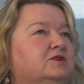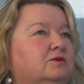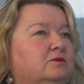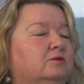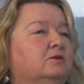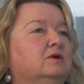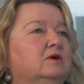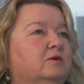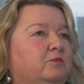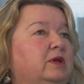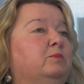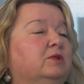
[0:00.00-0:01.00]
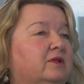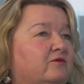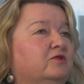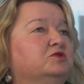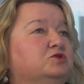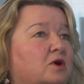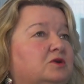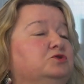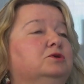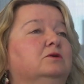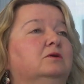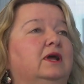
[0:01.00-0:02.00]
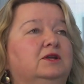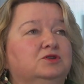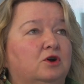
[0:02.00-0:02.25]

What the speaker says: to people infrastructure,